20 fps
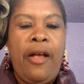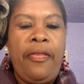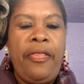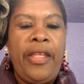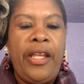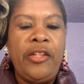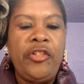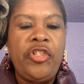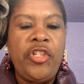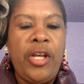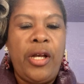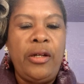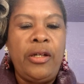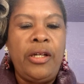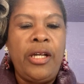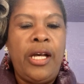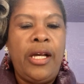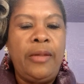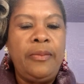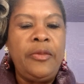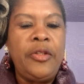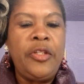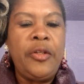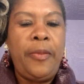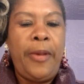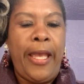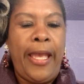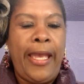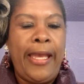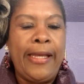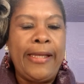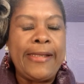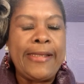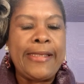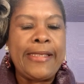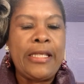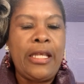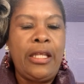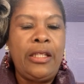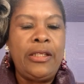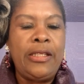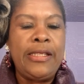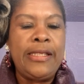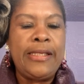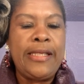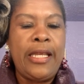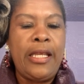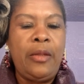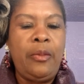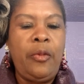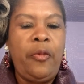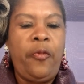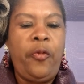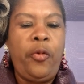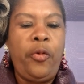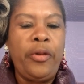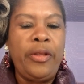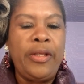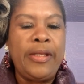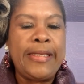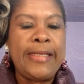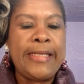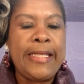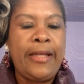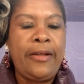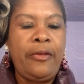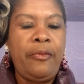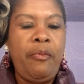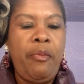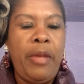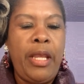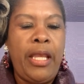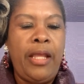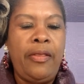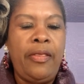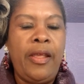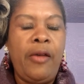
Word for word: that shall come to pass and to stand before the Son of Man.